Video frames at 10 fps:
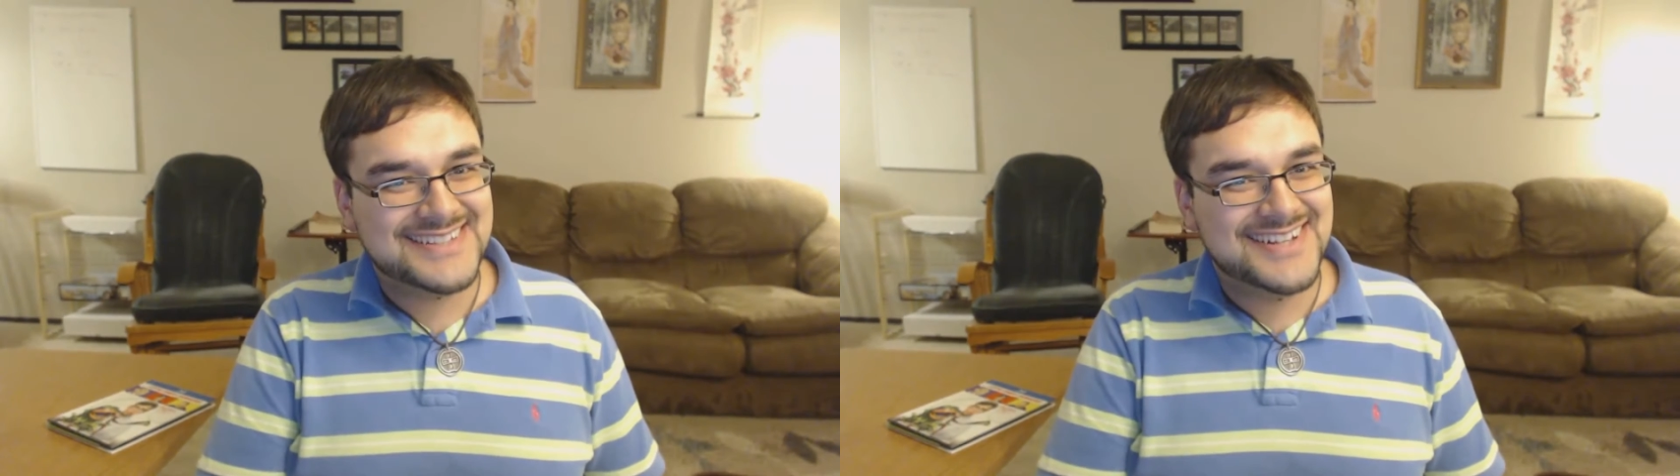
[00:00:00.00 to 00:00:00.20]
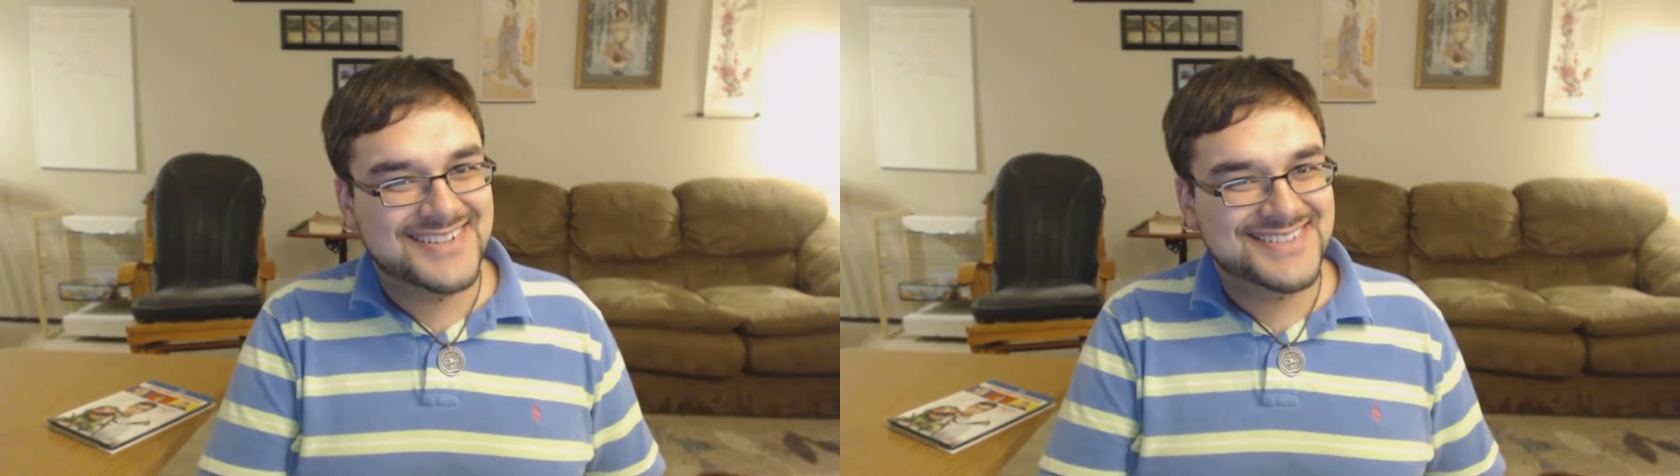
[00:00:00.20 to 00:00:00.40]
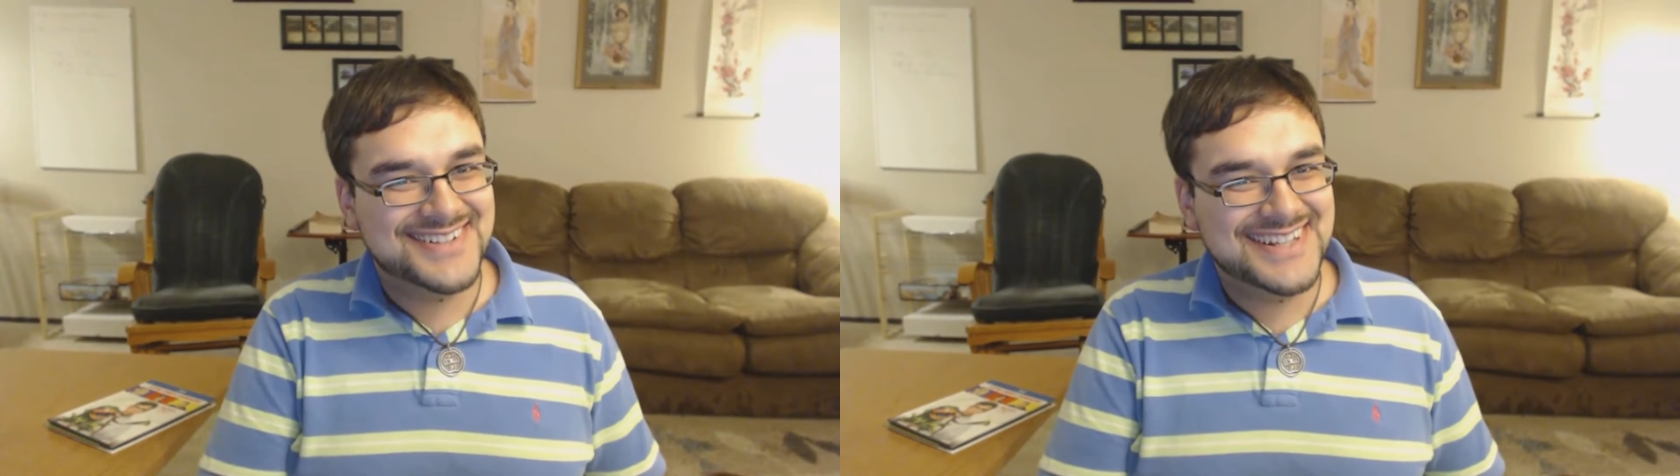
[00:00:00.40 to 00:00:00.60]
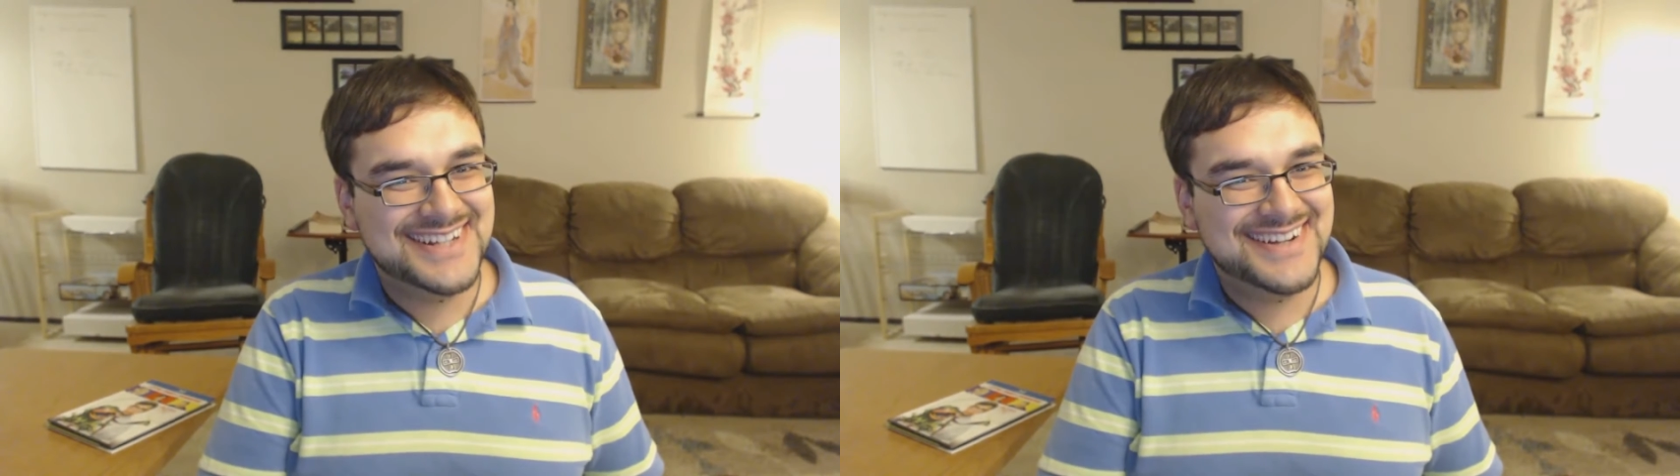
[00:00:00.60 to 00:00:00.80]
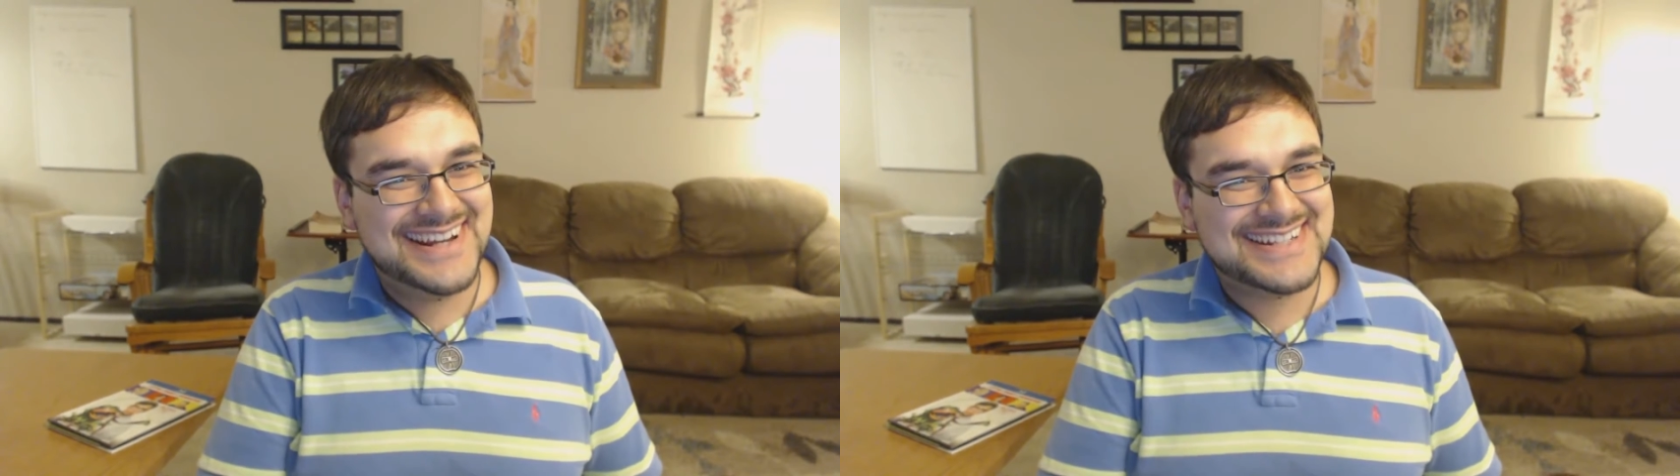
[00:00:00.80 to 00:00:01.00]
That sounds really
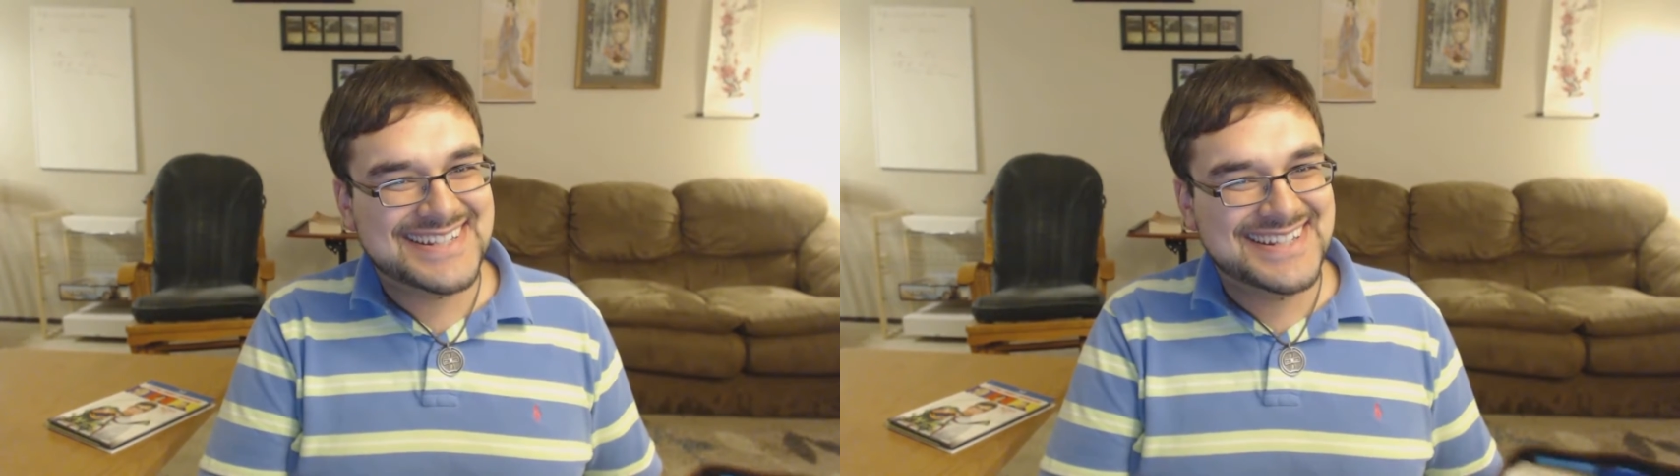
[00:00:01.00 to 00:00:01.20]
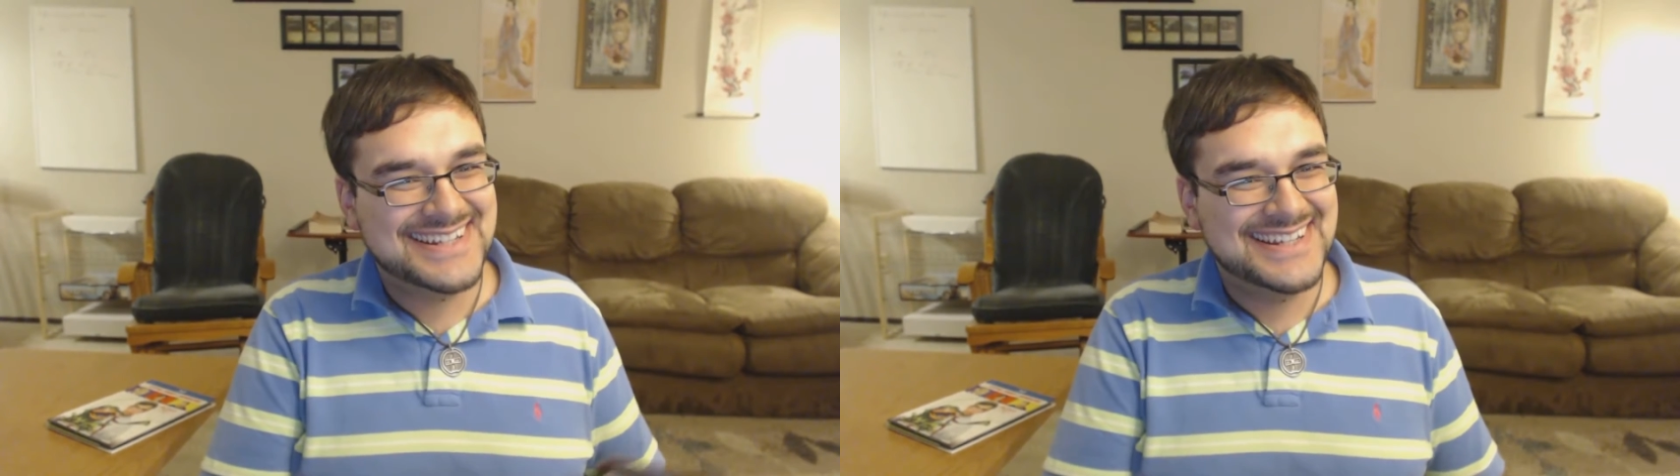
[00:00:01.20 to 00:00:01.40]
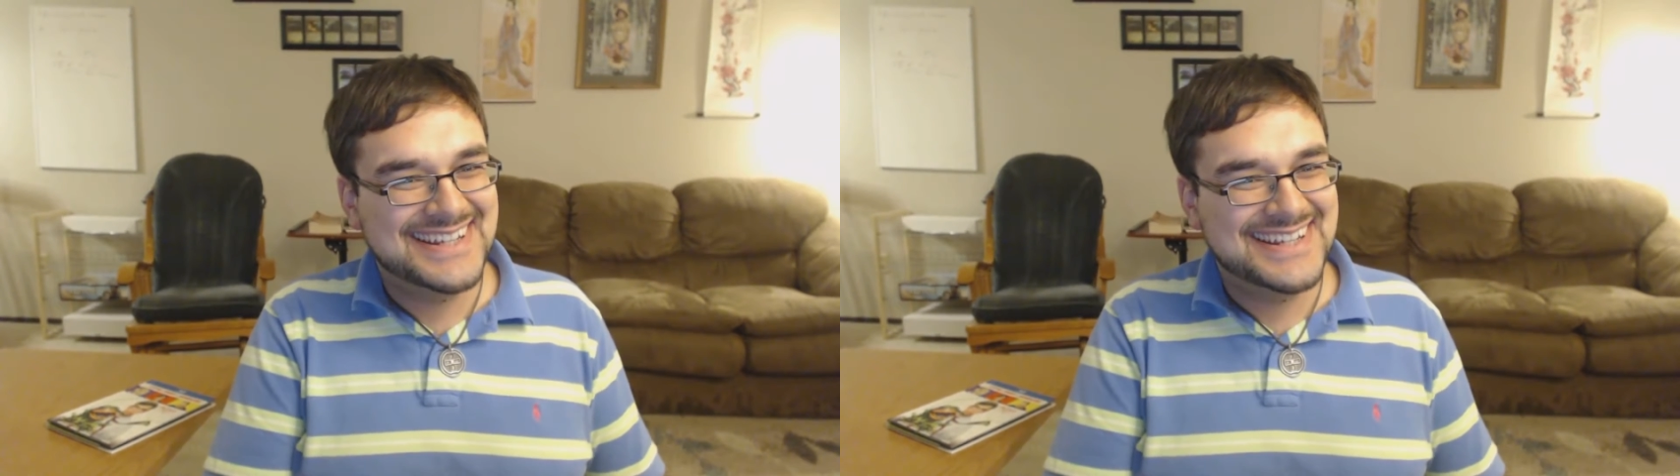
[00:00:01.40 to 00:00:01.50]
great,